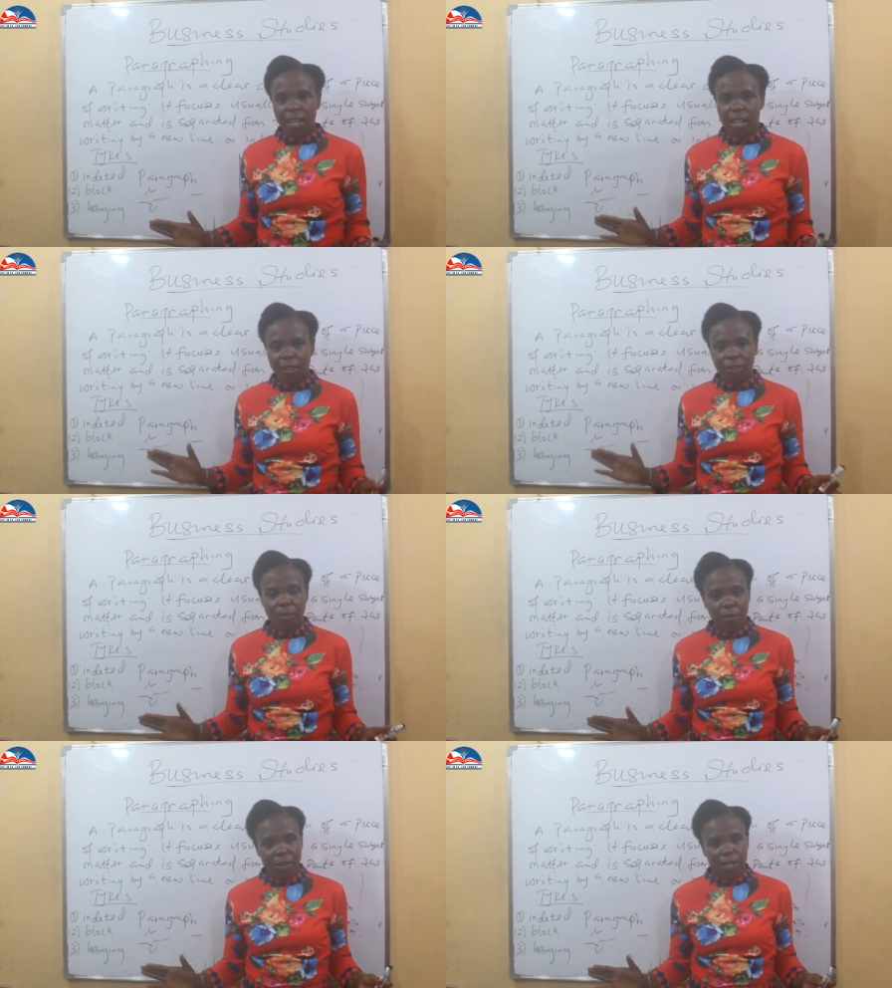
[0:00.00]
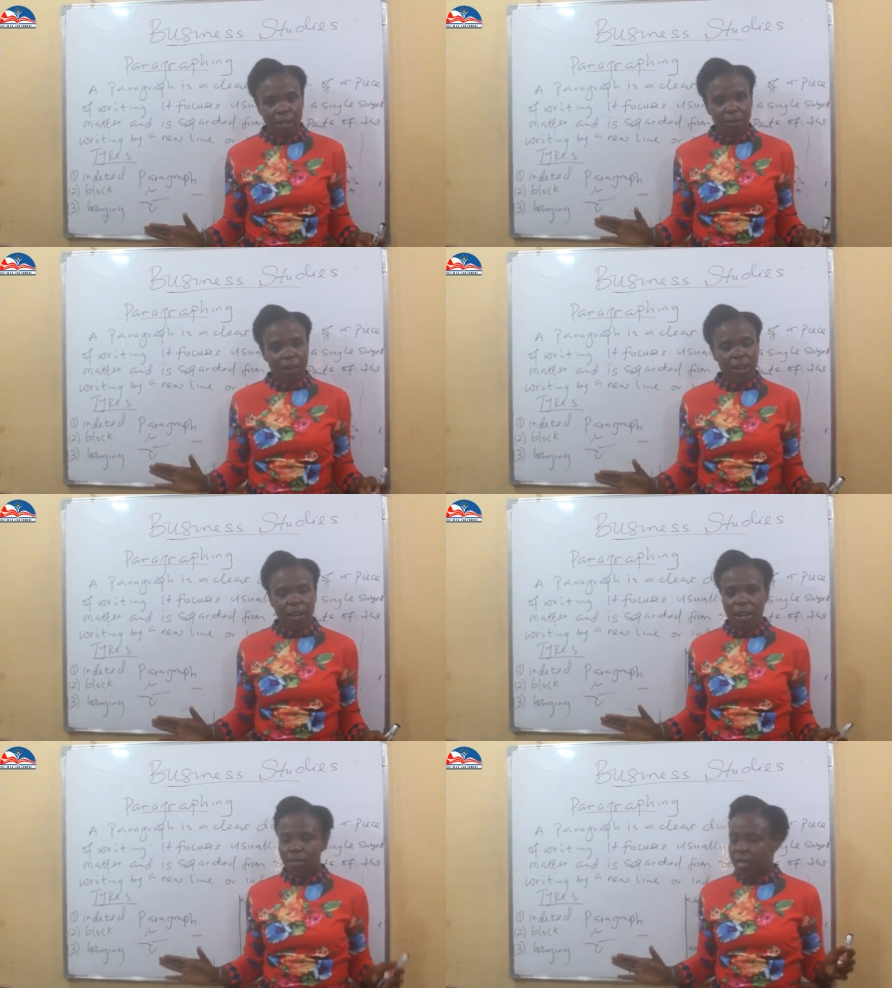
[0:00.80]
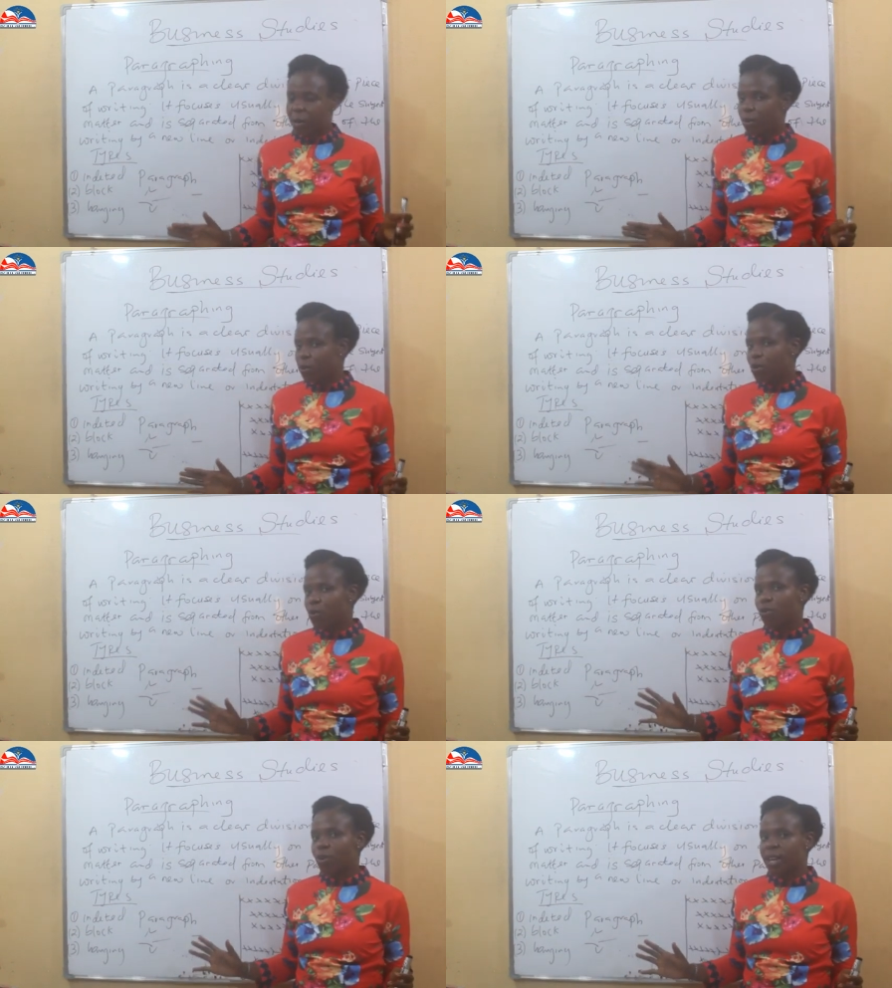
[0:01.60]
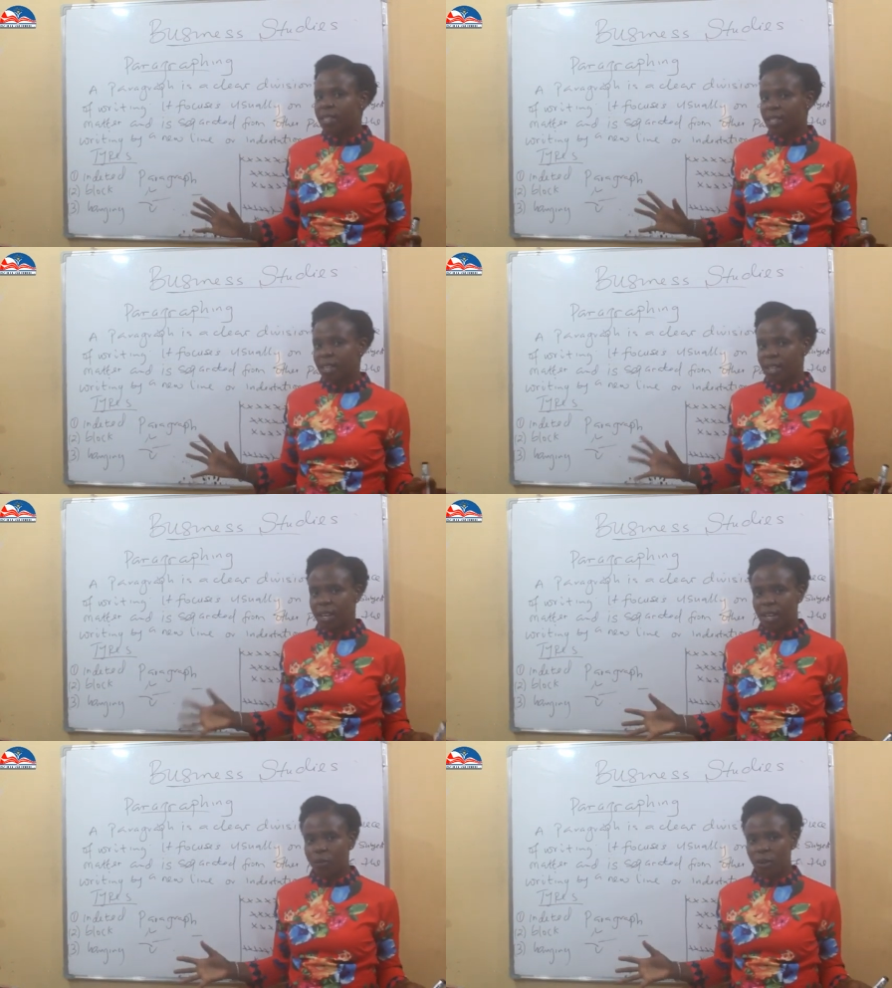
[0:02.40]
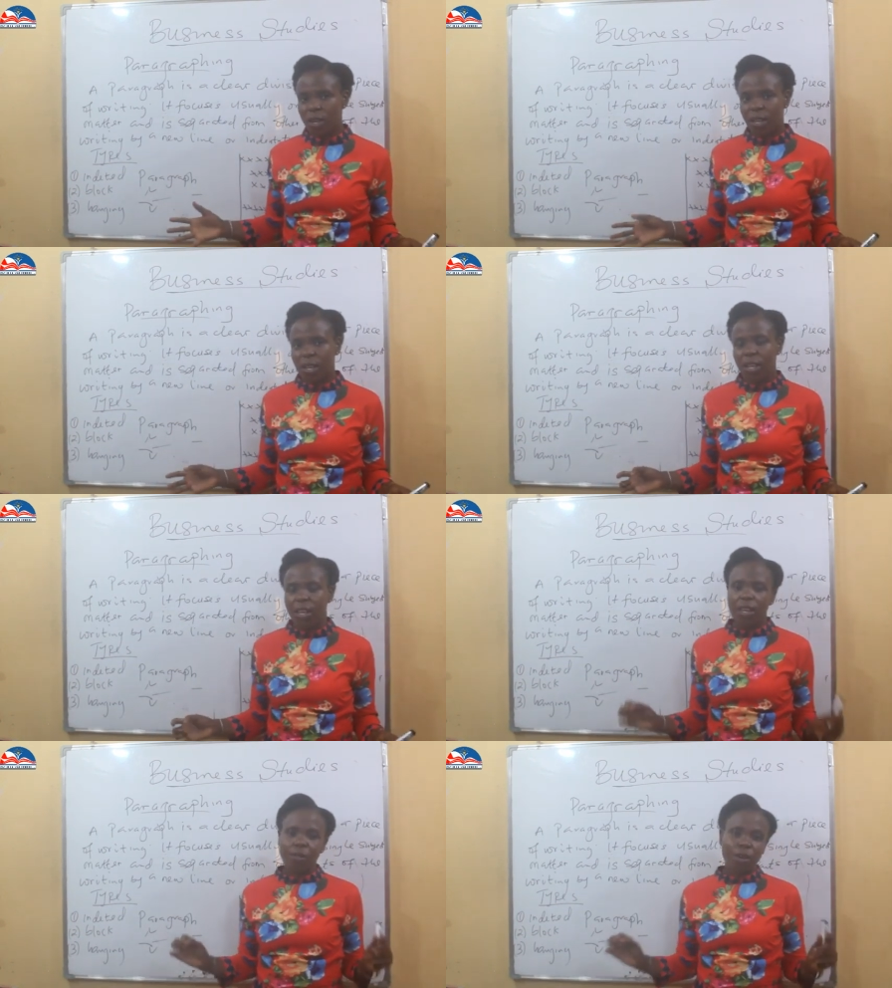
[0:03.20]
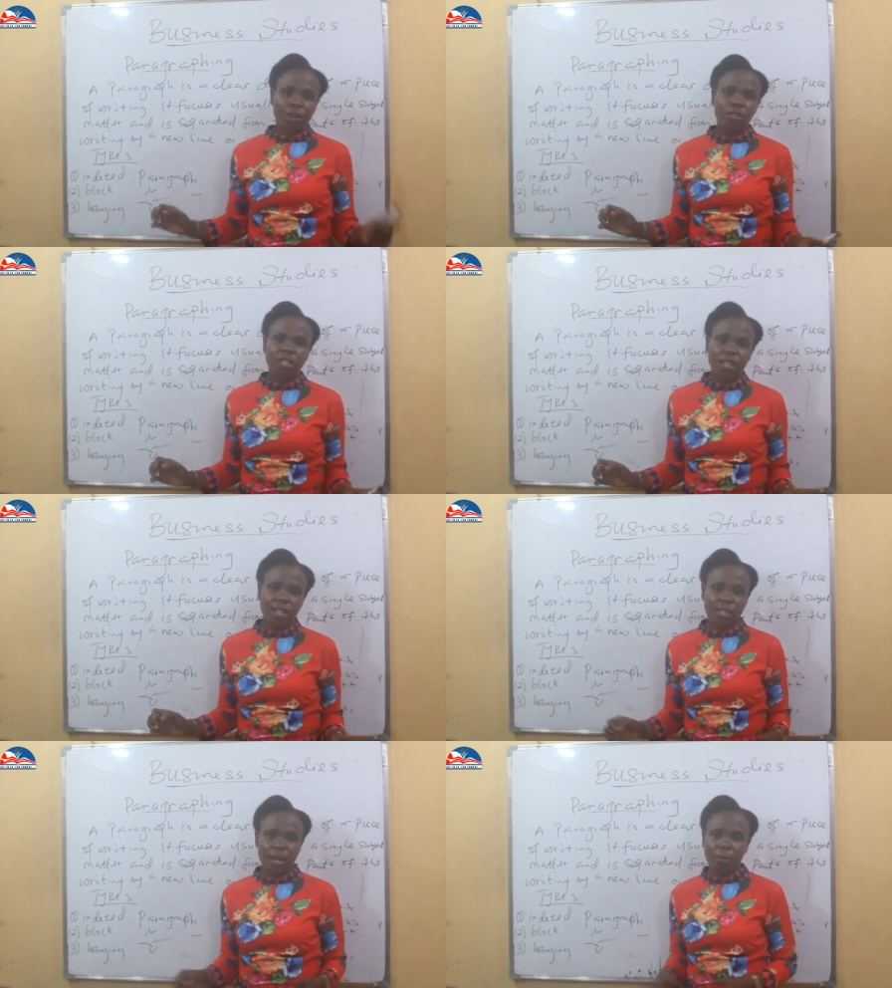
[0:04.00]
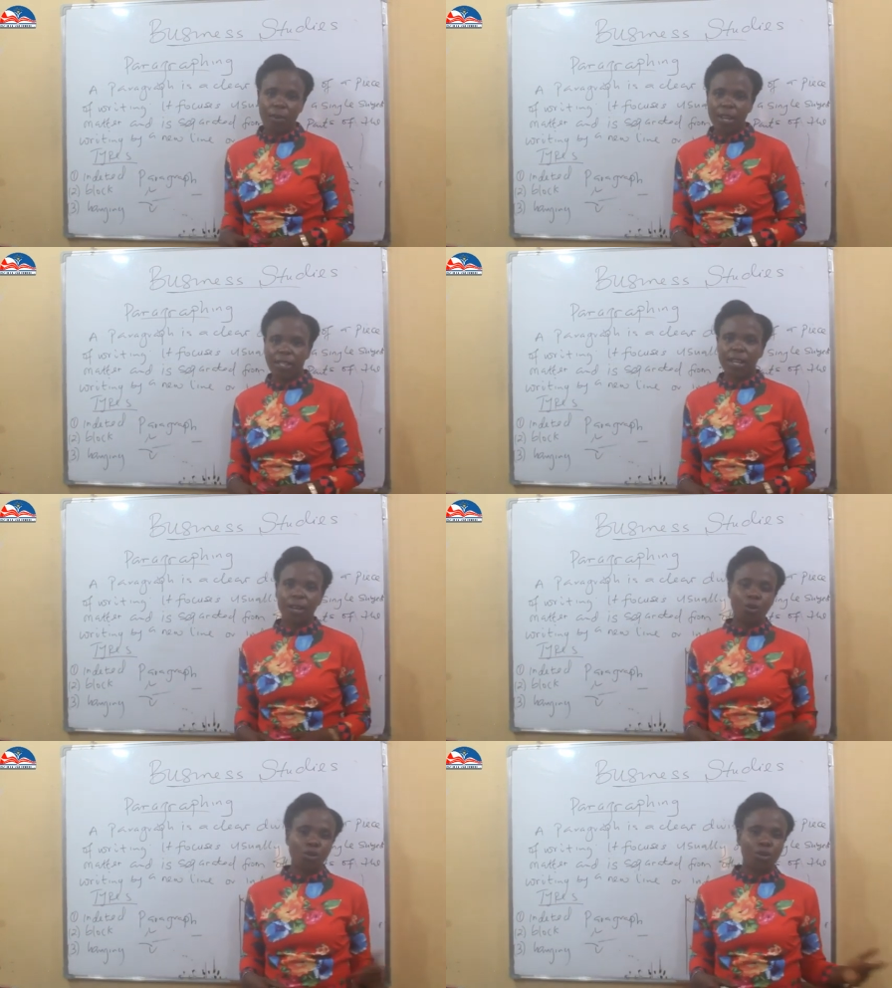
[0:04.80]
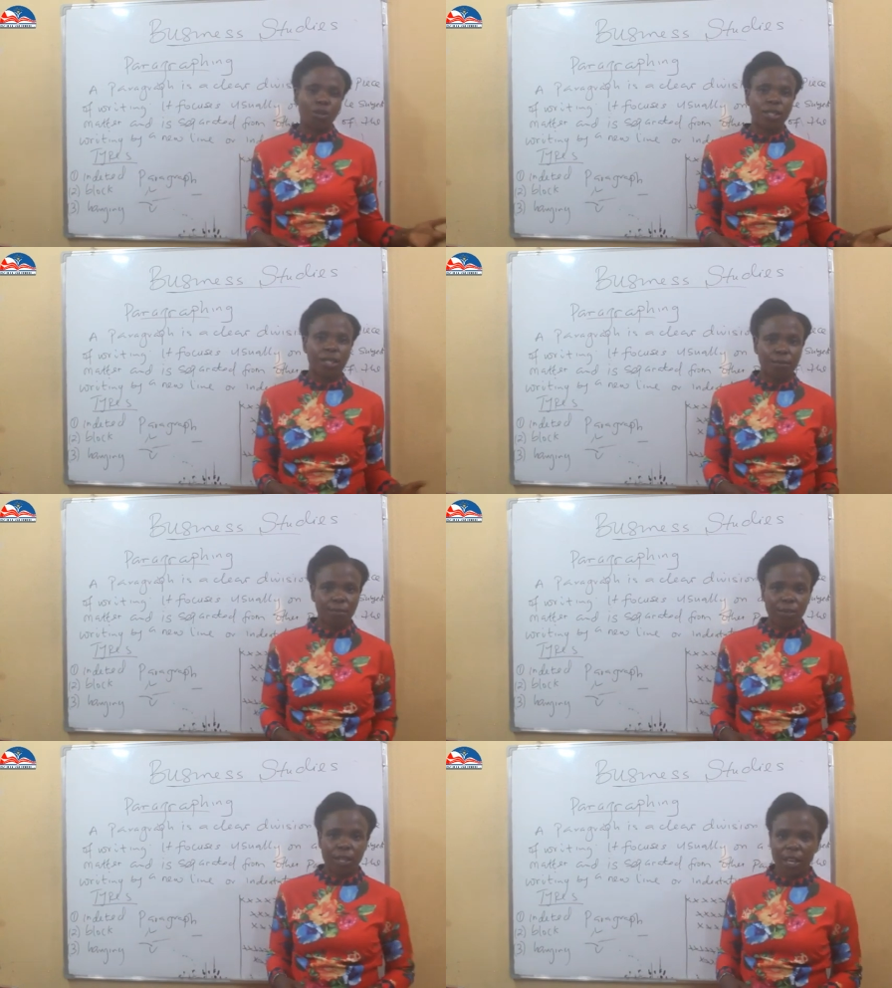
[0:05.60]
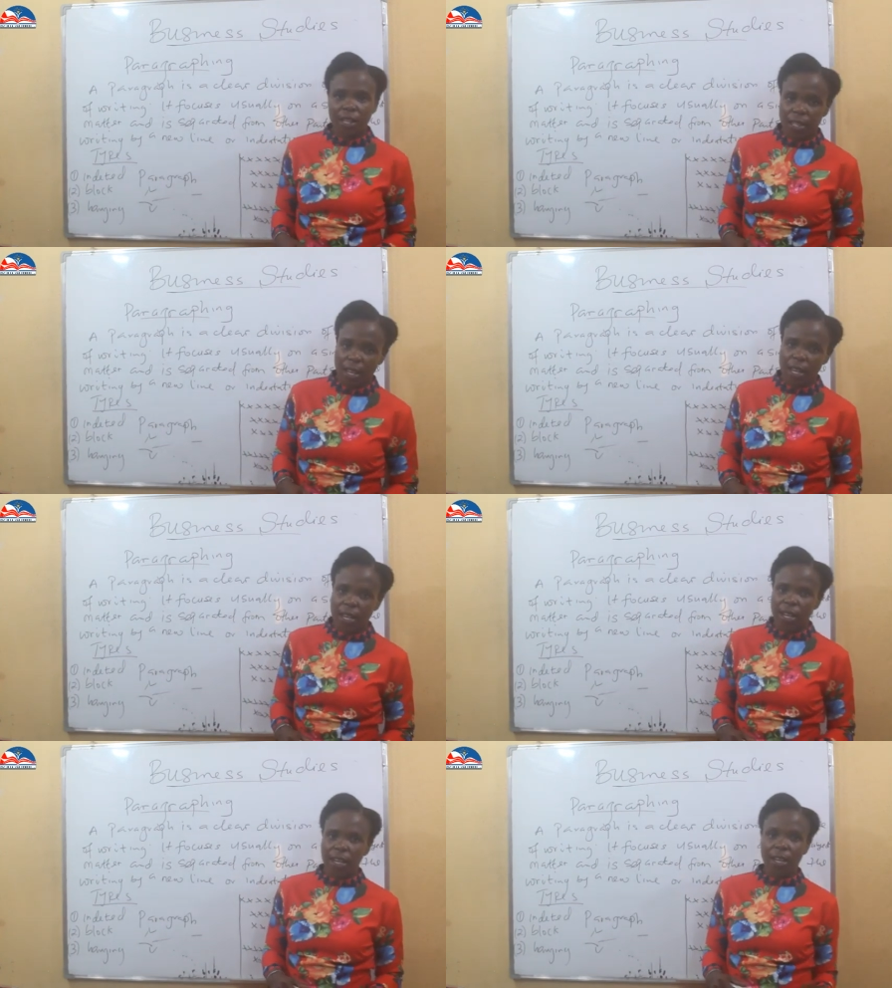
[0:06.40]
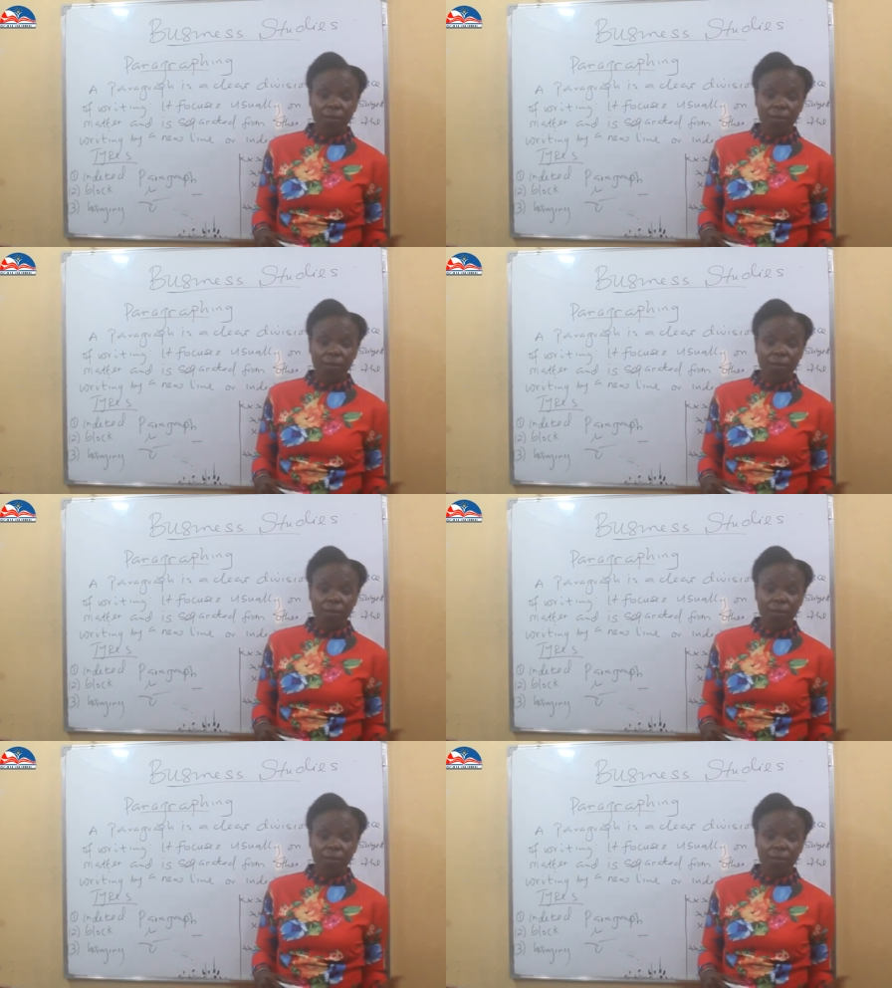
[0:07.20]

And remember that paragraphs help us to write in a clear way. If you are using a typewriter, go to your uh, uh,